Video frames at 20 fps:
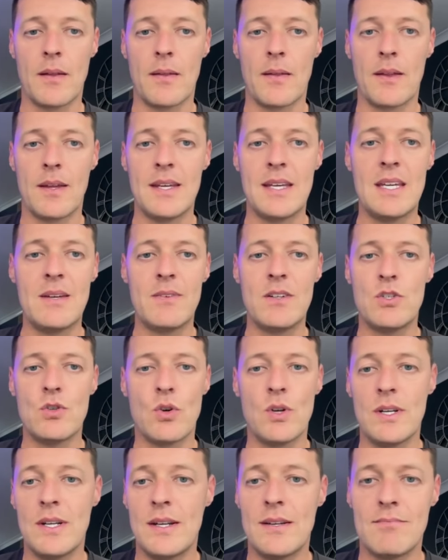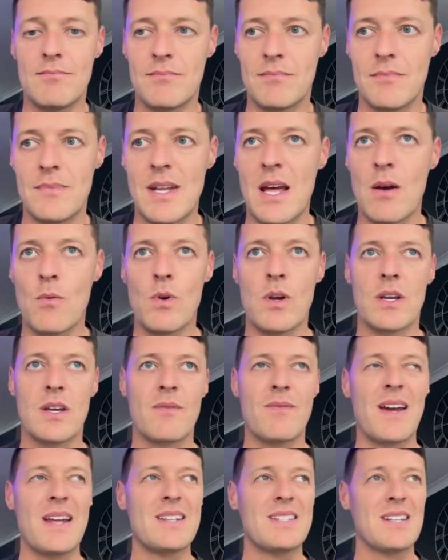even joining network
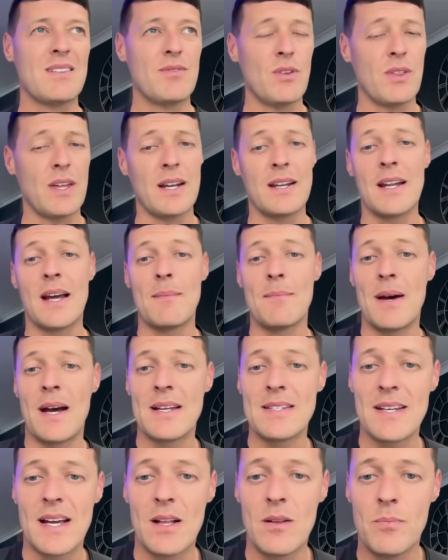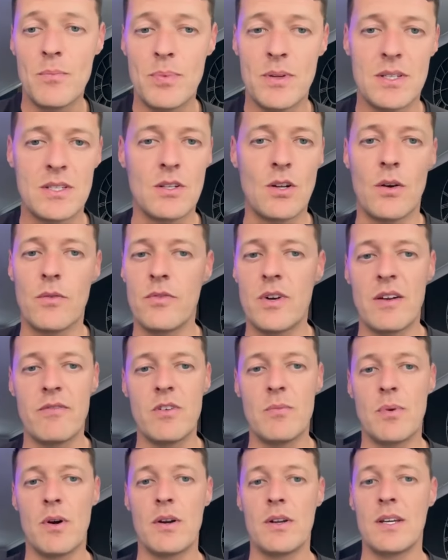events if you think that might help. It's not for
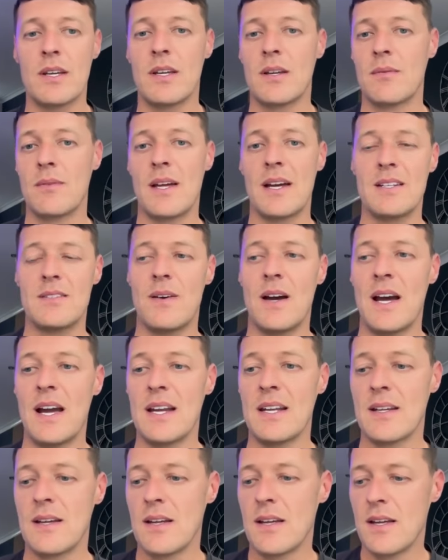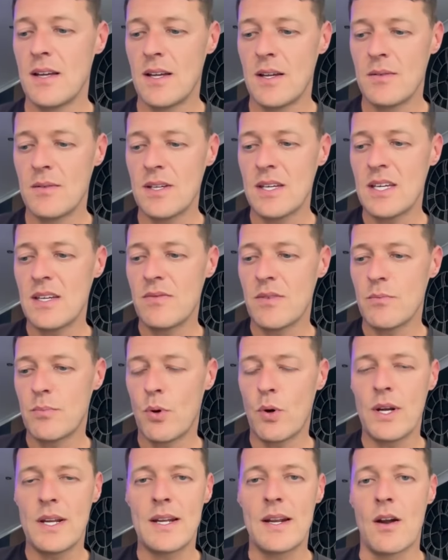everybody, that's fine. Even
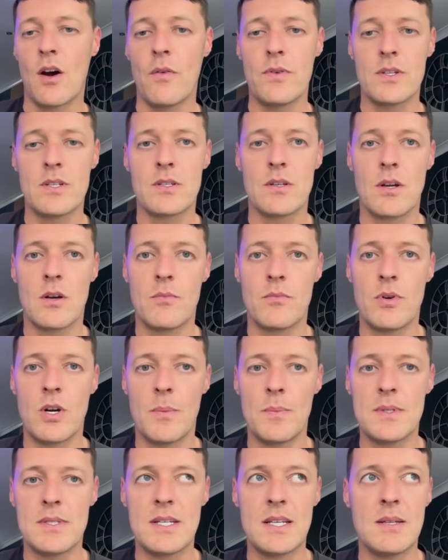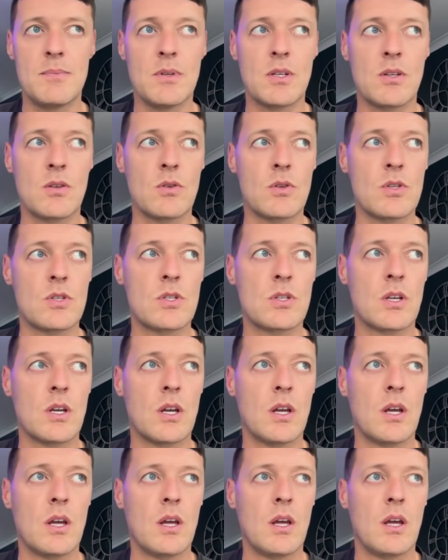putting in offers on property, because
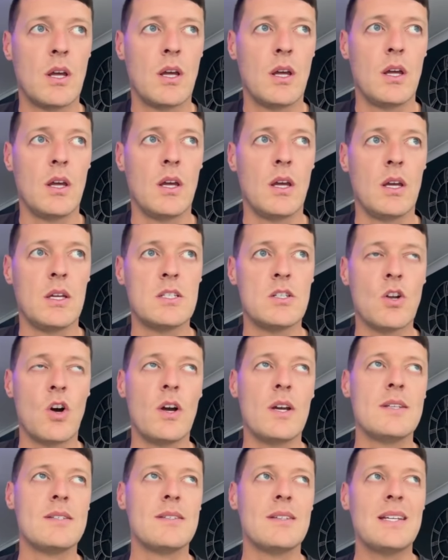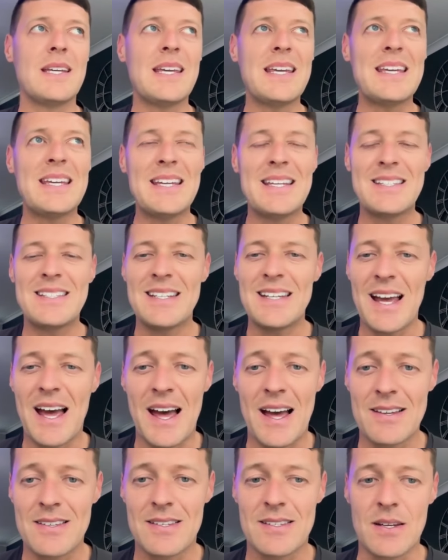It's not as easy
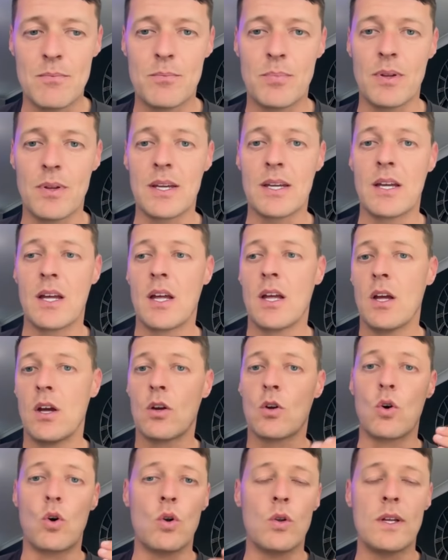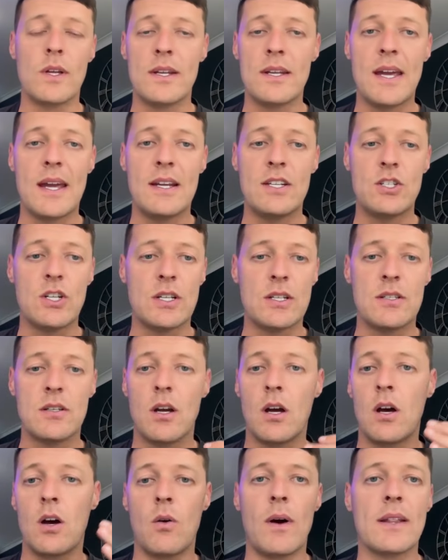as simply calling the agent,
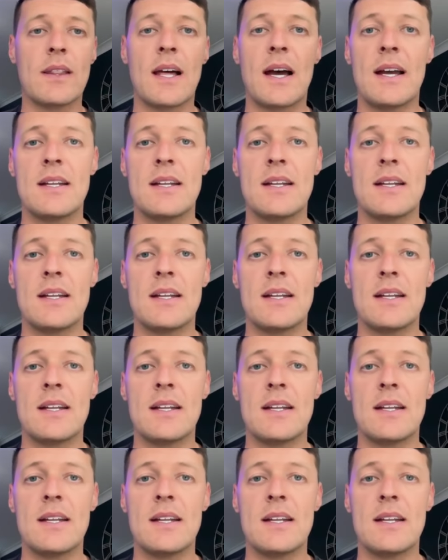oh, I'd like